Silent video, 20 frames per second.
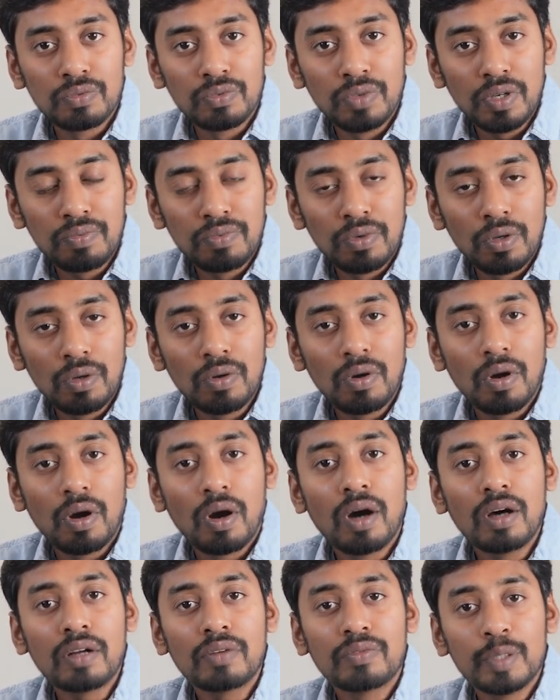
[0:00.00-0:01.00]
Webflow
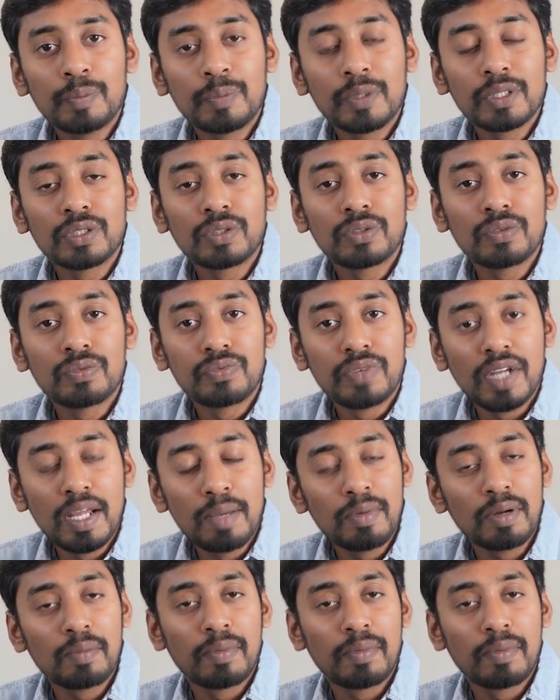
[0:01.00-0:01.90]
or WordPress to Framer